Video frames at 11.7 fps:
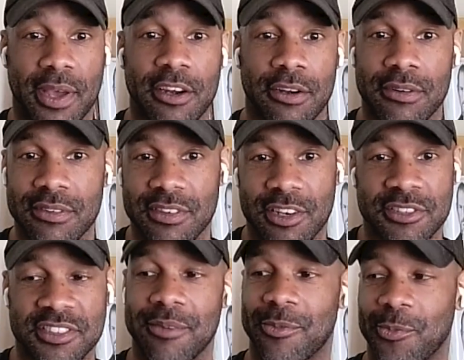better.
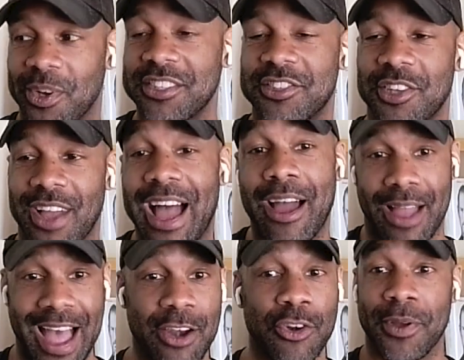
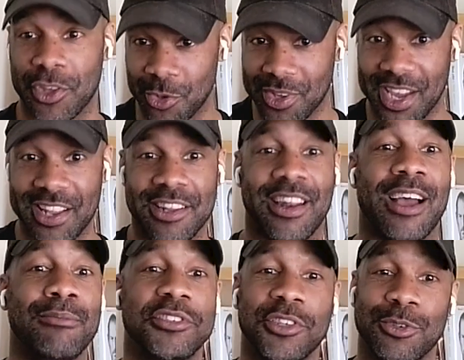I don't know about you, Caitlin.
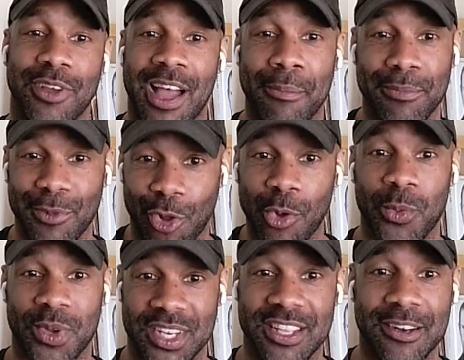I'm long
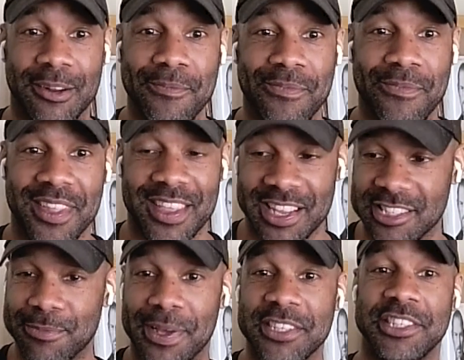winded,
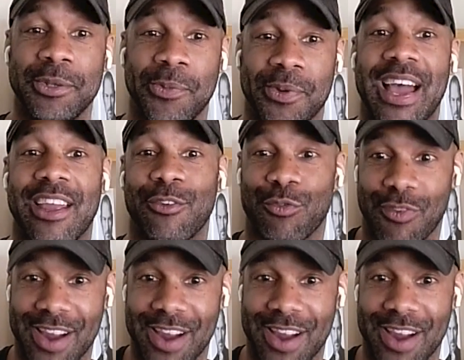especially when I write,